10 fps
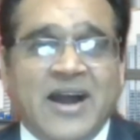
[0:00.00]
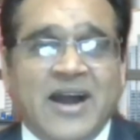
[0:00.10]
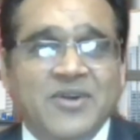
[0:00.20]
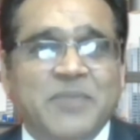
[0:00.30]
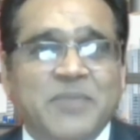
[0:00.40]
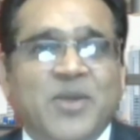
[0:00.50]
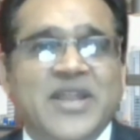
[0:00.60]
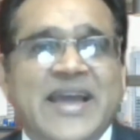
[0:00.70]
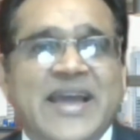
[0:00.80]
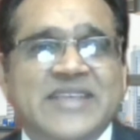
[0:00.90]
how do you
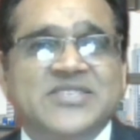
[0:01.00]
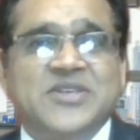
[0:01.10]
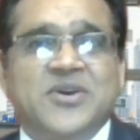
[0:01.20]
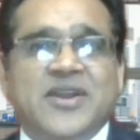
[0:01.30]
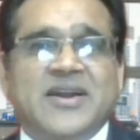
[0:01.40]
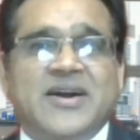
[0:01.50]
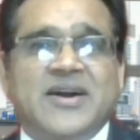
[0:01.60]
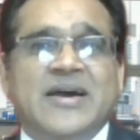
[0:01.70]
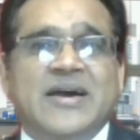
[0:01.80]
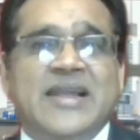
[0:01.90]
modernize your
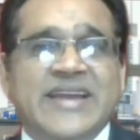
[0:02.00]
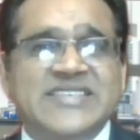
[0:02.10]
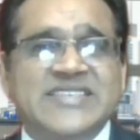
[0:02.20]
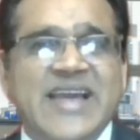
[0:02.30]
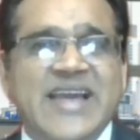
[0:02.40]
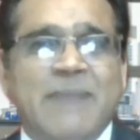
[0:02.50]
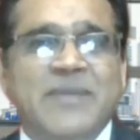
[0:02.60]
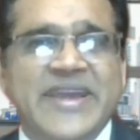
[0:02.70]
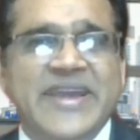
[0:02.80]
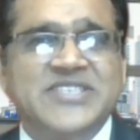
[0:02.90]
legacy
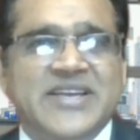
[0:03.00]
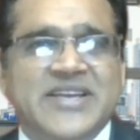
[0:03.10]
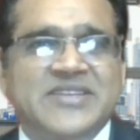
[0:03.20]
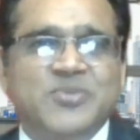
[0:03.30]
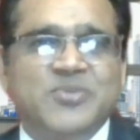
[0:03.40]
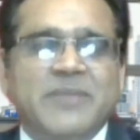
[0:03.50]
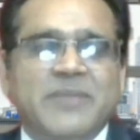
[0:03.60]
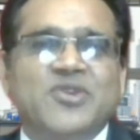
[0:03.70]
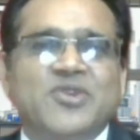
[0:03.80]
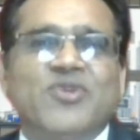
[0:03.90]
application to be
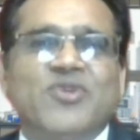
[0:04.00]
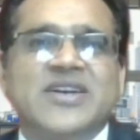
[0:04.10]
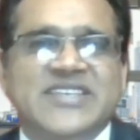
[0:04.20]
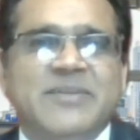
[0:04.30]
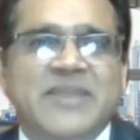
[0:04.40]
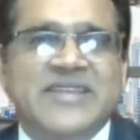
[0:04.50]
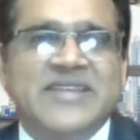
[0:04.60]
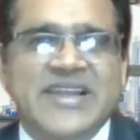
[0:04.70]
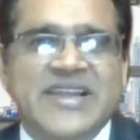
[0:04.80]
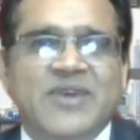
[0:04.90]
able to work
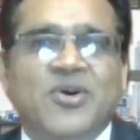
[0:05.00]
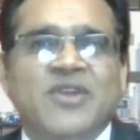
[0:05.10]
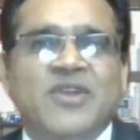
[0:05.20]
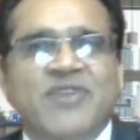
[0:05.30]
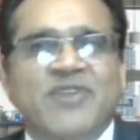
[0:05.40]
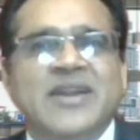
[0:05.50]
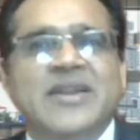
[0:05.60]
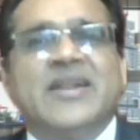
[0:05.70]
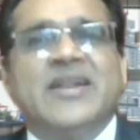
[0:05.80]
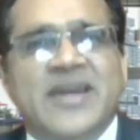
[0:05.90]
seamlessly on
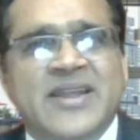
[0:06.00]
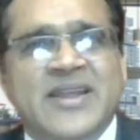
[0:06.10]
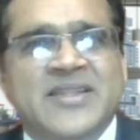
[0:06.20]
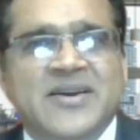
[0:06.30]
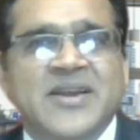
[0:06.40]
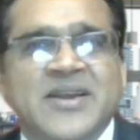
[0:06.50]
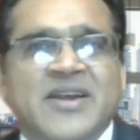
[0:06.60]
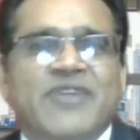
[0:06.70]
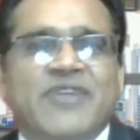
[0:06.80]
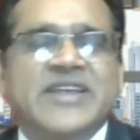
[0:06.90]
one and another?
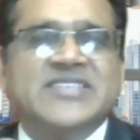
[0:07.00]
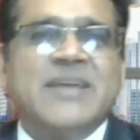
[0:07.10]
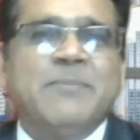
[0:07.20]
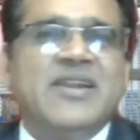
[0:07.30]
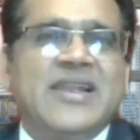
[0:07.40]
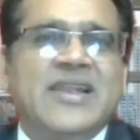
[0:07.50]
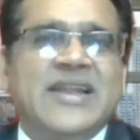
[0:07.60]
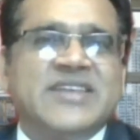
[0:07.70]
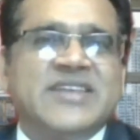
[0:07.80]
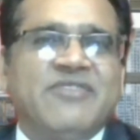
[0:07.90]
For example,
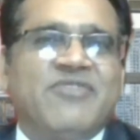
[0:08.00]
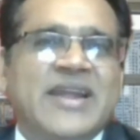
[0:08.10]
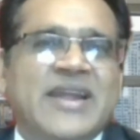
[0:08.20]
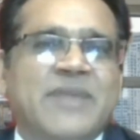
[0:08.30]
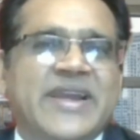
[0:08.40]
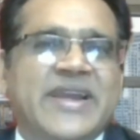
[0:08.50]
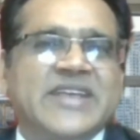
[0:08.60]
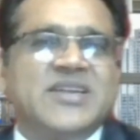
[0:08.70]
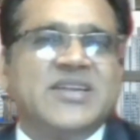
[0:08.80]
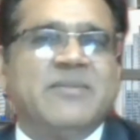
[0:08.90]
let's say one
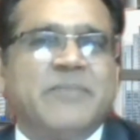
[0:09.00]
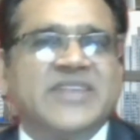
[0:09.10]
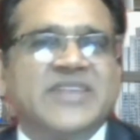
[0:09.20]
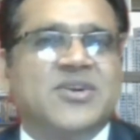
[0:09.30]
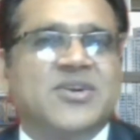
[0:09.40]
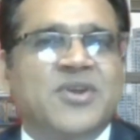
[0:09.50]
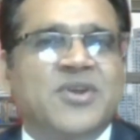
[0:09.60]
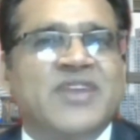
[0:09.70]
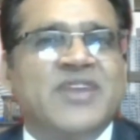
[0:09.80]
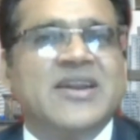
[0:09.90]
application breaks down
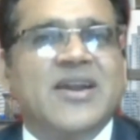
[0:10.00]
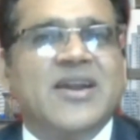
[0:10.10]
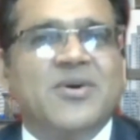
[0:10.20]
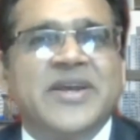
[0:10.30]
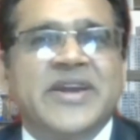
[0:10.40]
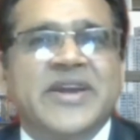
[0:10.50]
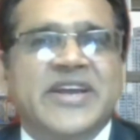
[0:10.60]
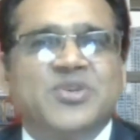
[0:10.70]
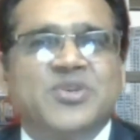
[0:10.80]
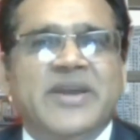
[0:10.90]
on one cloud.
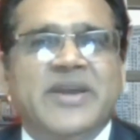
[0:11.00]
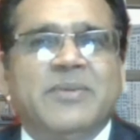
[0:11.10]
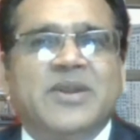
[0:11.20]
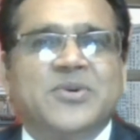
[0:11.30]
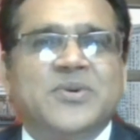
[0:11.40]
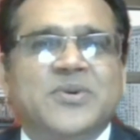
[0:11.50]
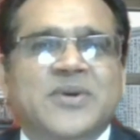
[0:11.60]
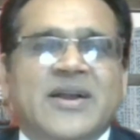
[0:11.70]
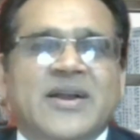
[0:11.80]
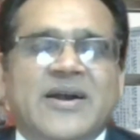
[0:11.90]
It should be able to